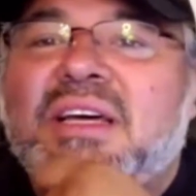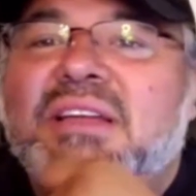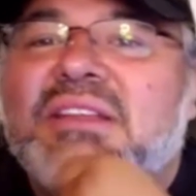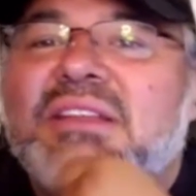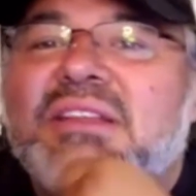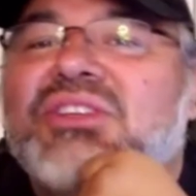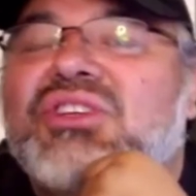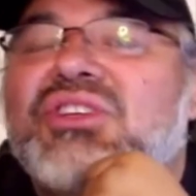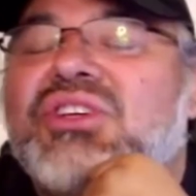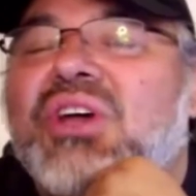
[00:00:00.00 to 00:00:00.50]

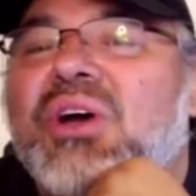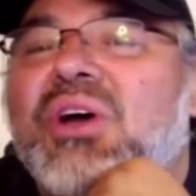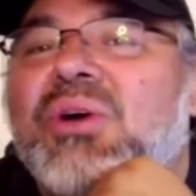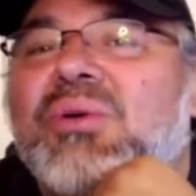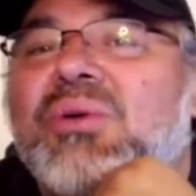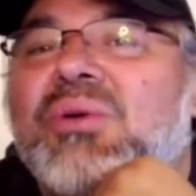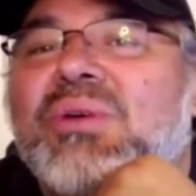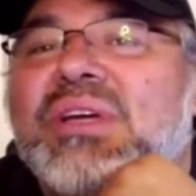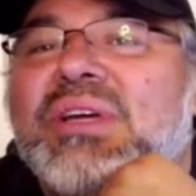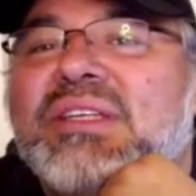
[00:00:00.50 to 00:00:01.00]

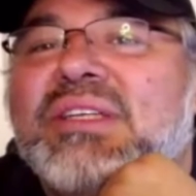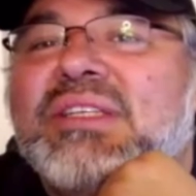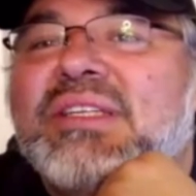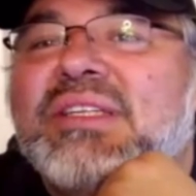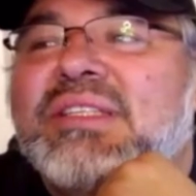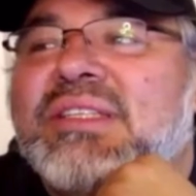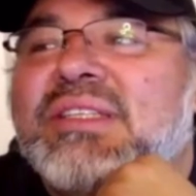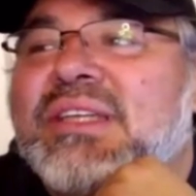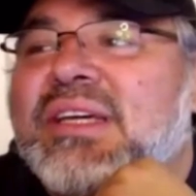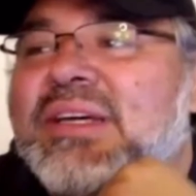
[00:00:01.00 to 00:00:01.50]
show
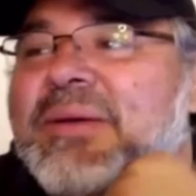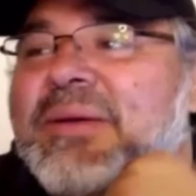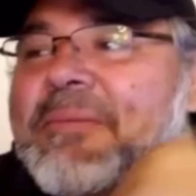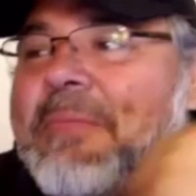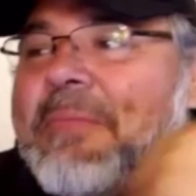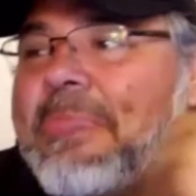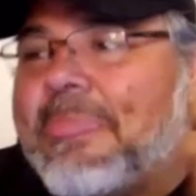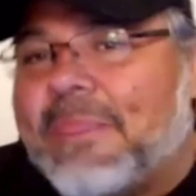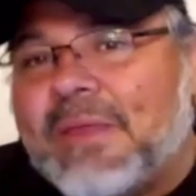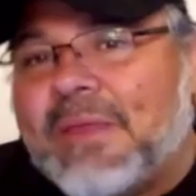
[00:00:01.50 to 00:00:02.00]
is
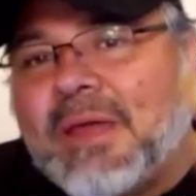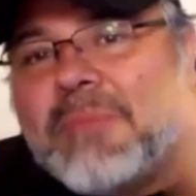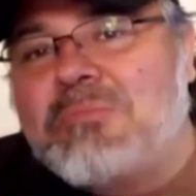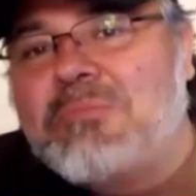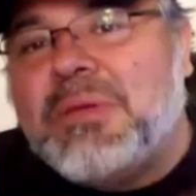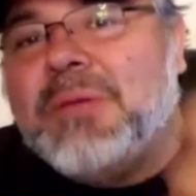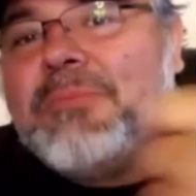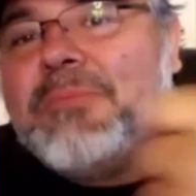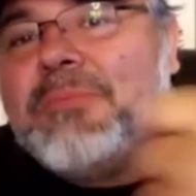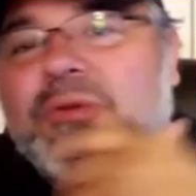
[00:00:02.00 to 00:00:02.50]
get
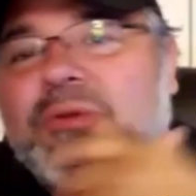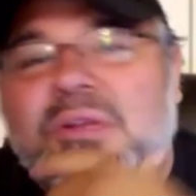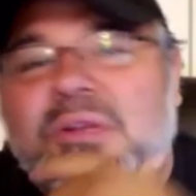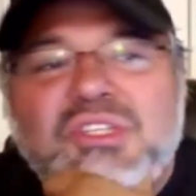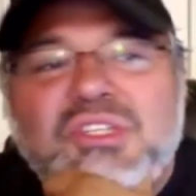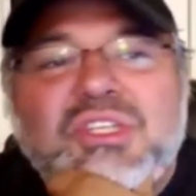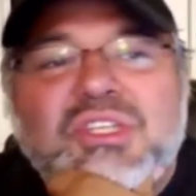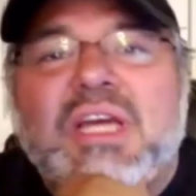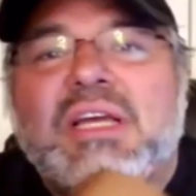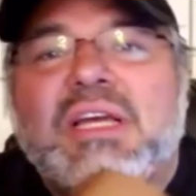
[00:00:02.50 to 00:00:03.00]
people to
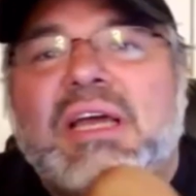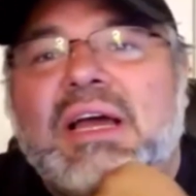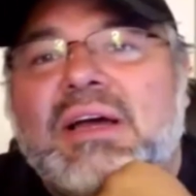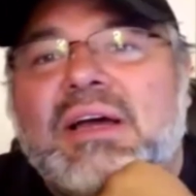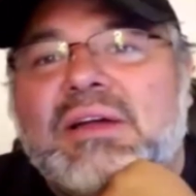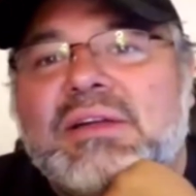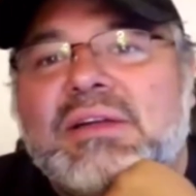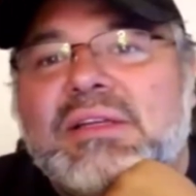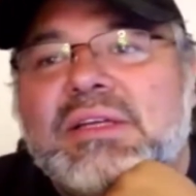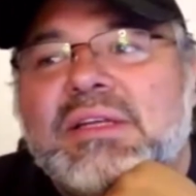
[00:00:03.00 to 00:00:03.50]
check
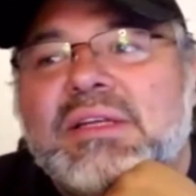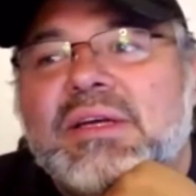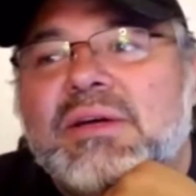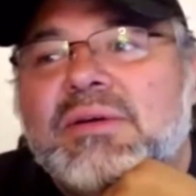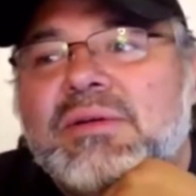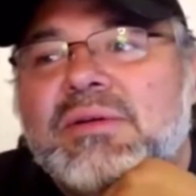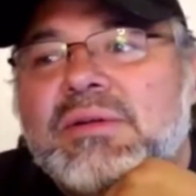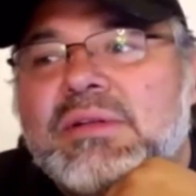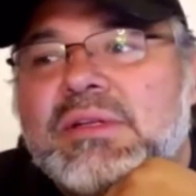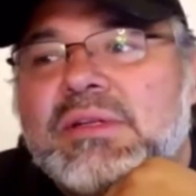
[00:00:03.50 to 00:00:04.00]
out, you
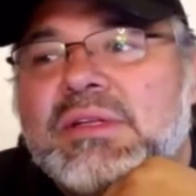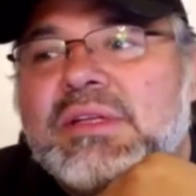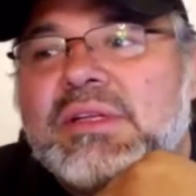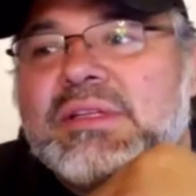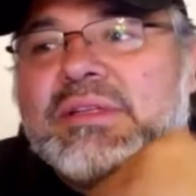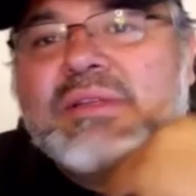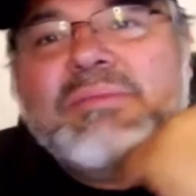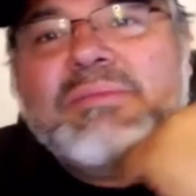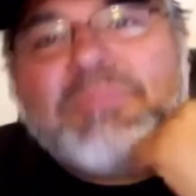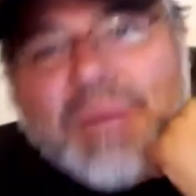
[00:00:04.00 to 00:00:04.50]
know,
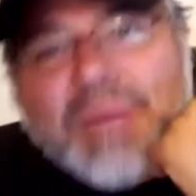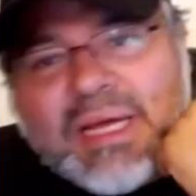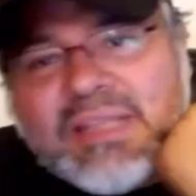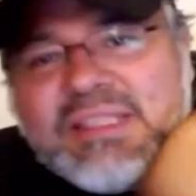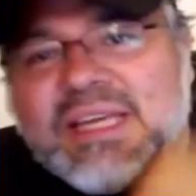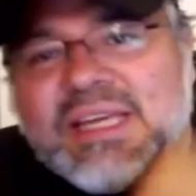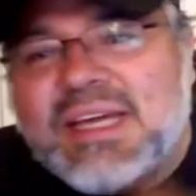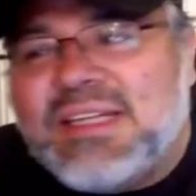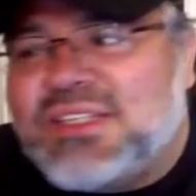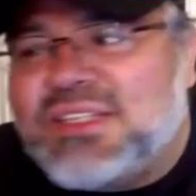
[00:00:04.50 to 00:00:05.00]
pay
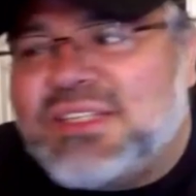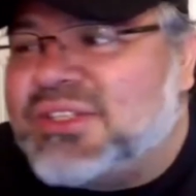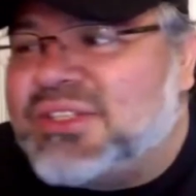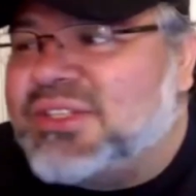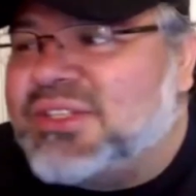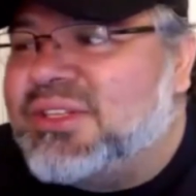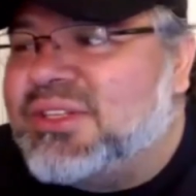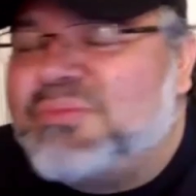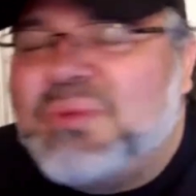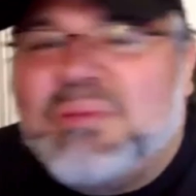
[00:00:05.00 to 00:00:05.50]
attention
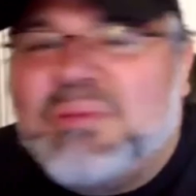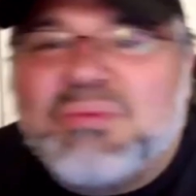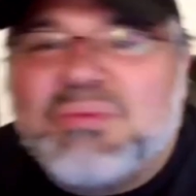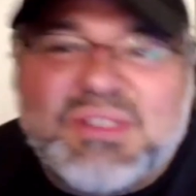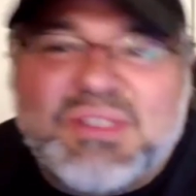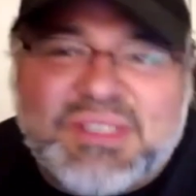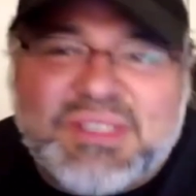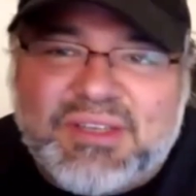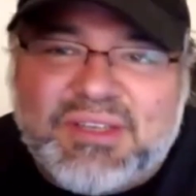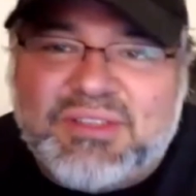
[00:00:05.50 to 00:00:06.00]
to the people
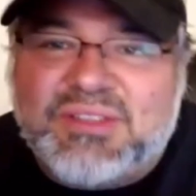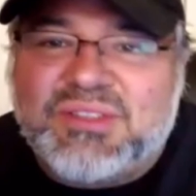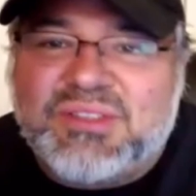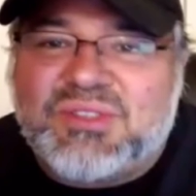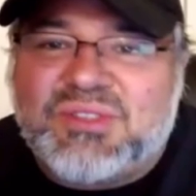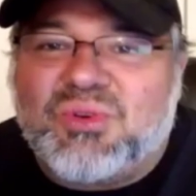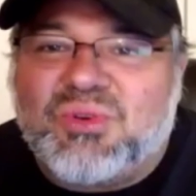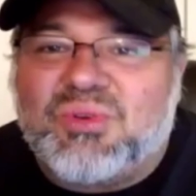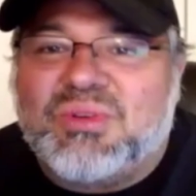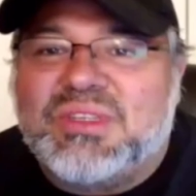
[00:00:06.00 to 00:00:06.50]
that tell you the
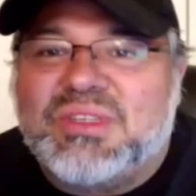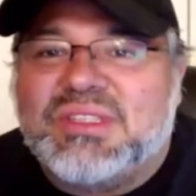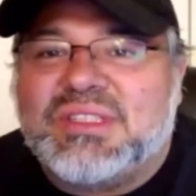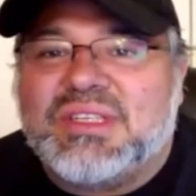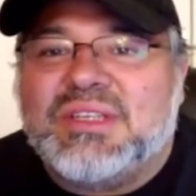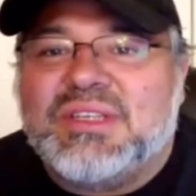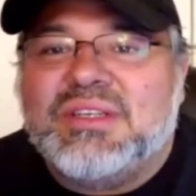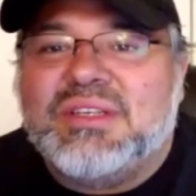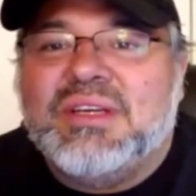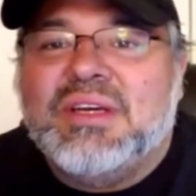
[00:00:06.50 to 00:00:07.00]
stories, you
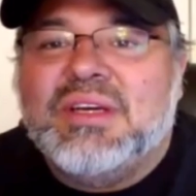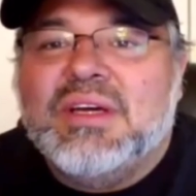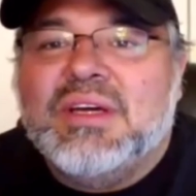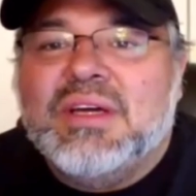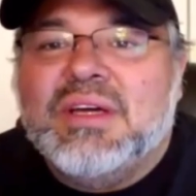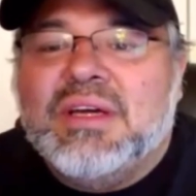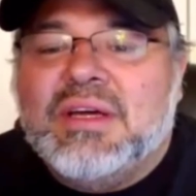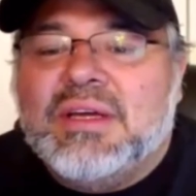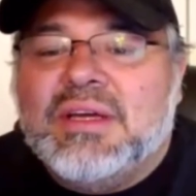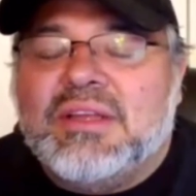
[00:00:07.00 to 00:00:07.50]
know.
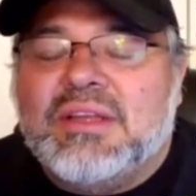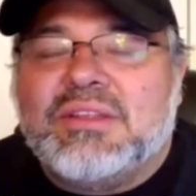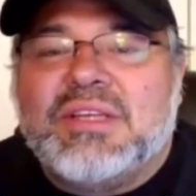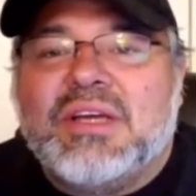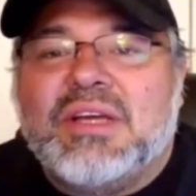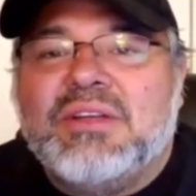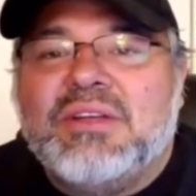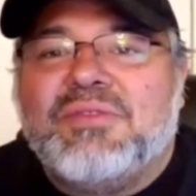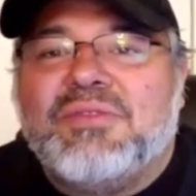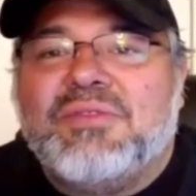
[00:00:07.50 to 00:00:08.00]
They're
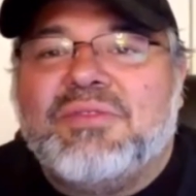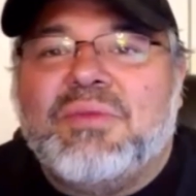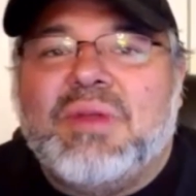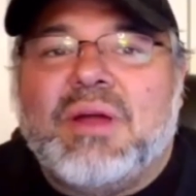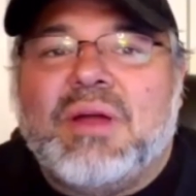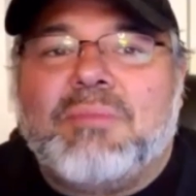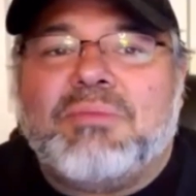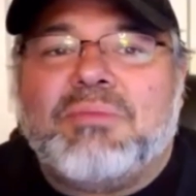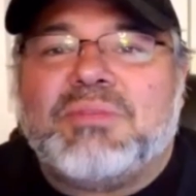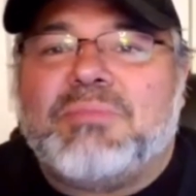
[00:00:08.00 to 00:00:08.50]
telling you from
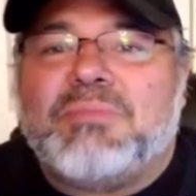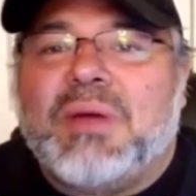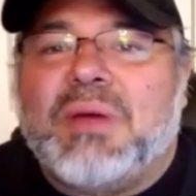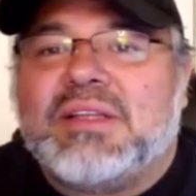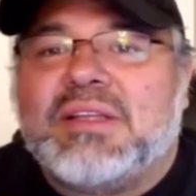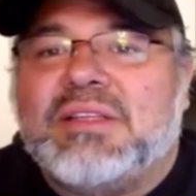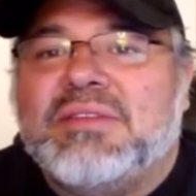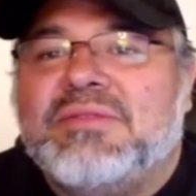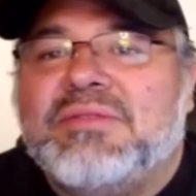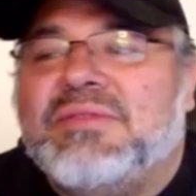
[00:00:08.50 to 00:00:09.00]
their
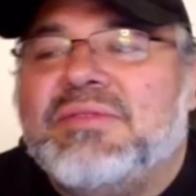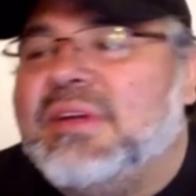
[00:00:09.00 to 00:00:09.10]
perspective.